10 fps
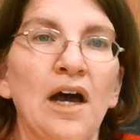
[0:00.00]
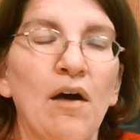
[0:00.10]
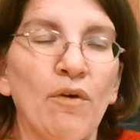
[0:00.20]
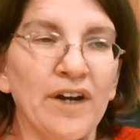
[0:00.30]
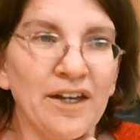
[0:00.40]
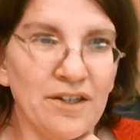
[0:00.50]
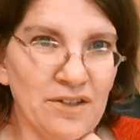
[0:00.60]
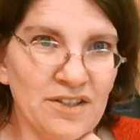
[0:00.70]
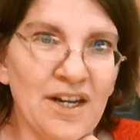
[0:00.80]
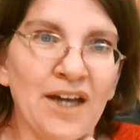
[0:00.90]
what I do
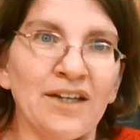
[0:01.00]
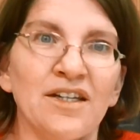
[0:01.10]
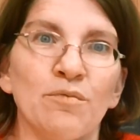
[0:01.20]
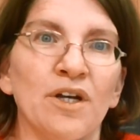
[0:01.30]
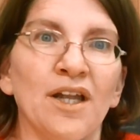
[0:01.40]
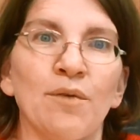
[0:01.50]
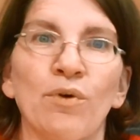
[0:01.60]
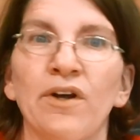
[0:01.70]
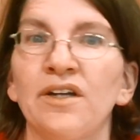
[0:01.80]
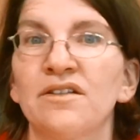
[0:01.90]
as an academic
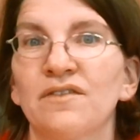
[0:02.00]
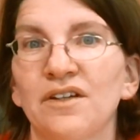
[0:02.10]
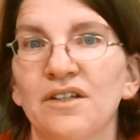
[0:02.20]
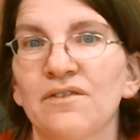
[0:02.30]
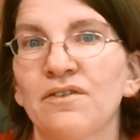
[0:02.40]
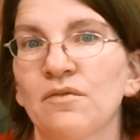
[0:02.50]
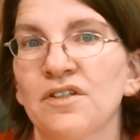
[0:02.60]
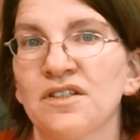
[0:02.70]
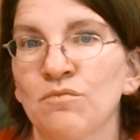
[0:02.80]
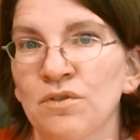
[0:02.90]
librarian is very different
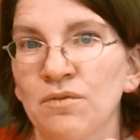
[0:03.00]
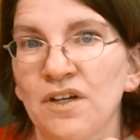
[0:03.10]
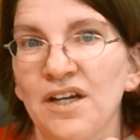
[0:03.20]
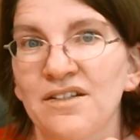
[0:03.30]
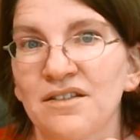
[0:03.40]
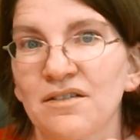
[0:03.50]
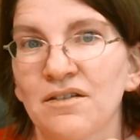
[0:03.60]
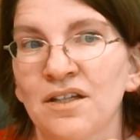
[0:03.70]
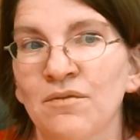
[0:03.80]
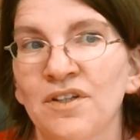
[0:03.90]

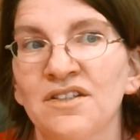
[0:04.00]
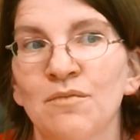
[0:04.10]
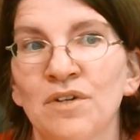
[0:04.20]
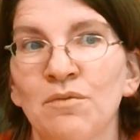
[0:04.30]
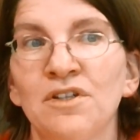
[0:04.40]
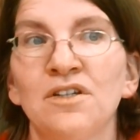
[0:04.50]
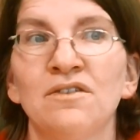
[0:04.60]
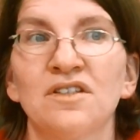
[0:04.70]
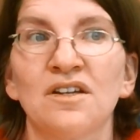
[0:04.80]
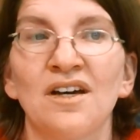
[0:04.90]
than what somebody would do
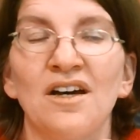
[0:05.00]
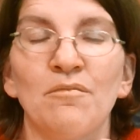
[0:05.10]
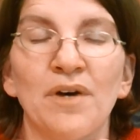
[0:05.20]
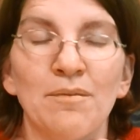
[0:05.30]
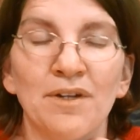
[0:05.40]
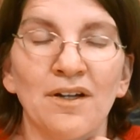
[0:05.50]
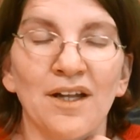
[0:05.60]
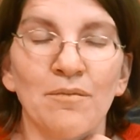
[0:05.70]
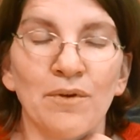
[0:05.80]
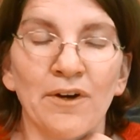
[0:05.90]
as a public
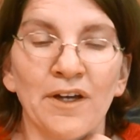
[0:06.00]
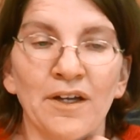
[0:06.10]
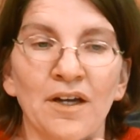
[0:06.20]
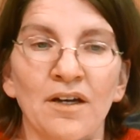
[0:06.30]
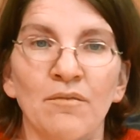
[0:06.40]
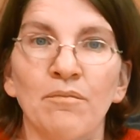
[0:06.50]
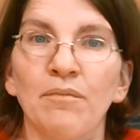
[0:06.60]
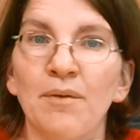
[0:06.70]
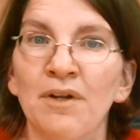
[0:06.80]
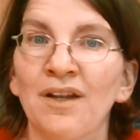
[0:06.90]
librarian.
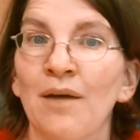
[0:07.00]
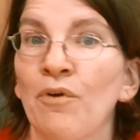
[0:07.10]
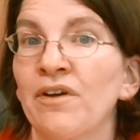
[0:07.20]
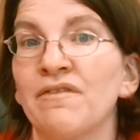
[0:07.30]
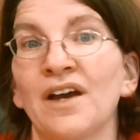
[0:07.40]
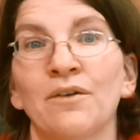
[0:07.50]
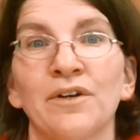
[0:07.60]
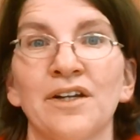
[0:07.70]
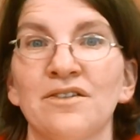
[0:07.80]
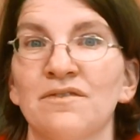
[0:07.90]
In fact,
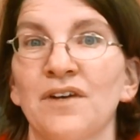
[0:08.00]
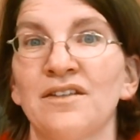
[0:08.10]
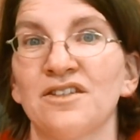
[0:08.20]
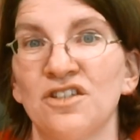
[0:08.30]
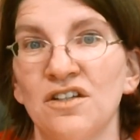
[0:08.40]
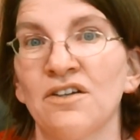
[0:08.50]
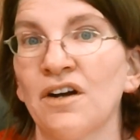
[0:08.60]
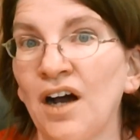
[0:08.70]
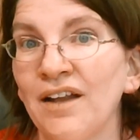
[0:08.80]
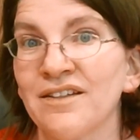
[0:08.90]
what I do as a 2-year
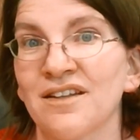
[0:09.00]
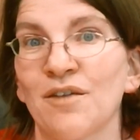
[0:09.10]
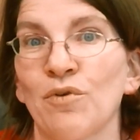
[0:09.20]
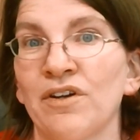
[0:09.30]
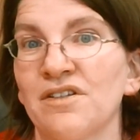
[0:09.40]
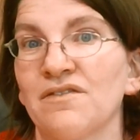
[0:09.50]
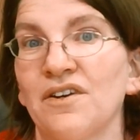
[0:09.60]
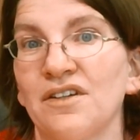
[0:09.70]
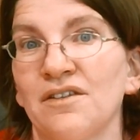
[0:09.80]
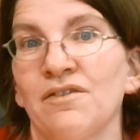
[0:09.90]
college librarian is
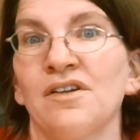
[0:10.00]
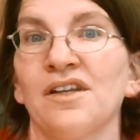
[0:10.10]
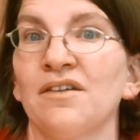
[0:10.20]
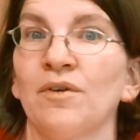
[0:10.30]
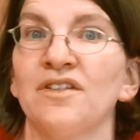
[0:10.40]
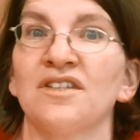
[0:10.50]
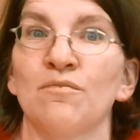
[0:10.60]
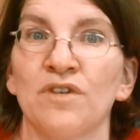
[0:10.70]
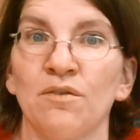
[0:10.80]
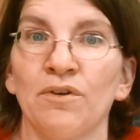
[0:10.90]
very different than what
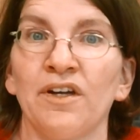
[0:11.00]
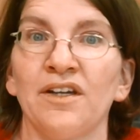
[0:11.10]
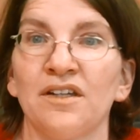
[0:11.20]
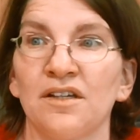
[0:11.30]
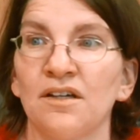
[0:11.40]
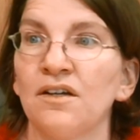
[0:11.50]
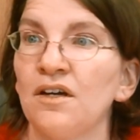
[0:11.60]
somebody working in